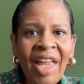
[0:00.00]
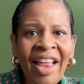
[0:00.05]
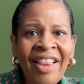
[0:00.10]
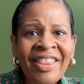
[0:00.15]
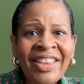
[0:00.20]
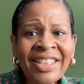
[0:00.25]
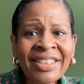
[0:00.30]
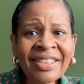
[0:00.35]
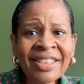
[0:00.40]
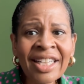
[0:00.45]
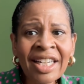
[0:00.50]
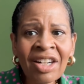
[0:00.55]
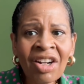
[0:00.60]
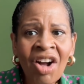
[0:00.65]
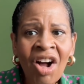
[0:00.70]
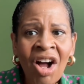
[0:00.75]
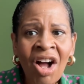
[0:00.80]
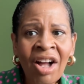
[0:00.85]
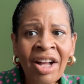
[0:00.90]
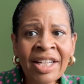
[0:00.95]
This can
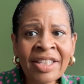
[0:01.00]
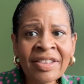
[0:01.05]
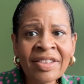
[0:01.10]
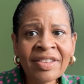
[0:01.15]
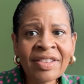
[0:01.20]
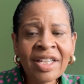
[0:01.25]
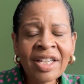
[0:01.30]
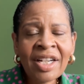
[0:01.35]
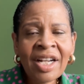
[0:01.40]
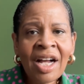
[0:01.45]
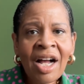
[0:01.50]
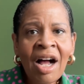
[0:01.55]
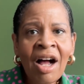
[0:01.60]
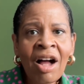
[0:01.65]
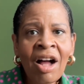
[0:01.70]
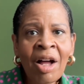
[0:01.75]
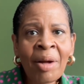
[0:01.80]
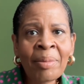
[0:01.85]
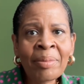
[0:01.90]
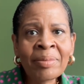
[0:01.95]
cause
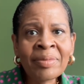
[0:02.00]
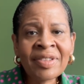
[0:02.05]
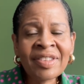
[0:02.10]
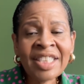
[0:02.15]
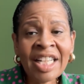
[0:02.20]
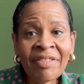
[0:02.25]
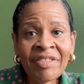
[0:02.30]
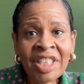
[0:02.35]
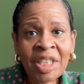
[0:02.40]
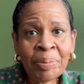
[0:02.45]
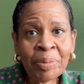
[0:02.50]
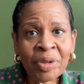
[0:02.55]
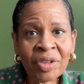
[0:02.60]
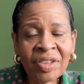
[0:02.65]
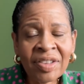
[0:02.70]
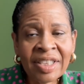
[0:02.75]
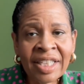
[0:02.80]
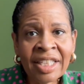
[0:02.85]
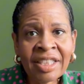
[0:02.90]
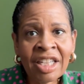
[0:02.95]

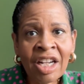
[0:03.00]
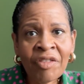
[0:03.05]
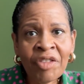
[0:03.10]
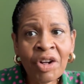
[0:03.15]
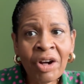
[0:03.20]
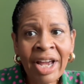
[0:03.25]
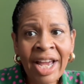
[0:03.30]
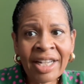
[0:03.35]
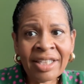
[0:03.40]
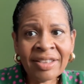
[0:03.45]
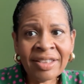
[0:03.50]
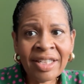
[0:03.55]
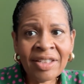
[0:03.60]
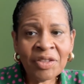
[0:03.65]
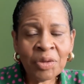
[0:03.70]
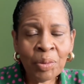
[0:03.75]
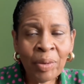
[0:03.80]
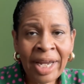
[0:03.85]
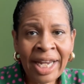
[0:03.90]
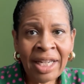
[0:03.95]
70% of your
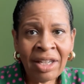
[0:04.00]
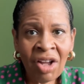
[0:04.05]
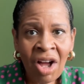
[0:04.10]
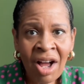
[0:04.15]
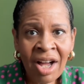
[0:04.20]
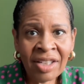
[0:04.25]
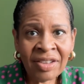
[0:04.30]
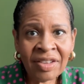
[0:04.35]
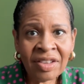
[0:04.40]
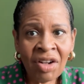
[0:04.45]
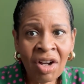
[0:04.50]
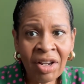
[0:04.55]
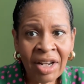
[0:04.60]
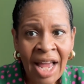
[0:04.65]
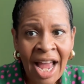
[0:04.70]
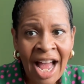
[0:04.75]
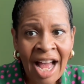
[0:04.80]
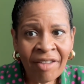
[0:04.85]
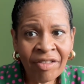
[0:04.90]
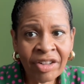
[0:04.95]
excess weight loss on
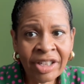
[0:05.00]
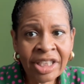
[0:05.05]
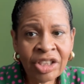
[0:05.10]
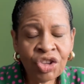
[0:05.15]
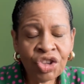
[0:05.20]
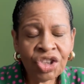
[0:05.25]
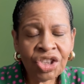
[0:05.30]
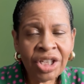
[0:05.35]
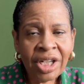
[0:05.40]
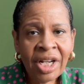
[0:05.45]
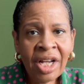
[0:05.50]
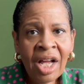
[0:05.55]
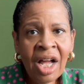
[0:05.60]
average.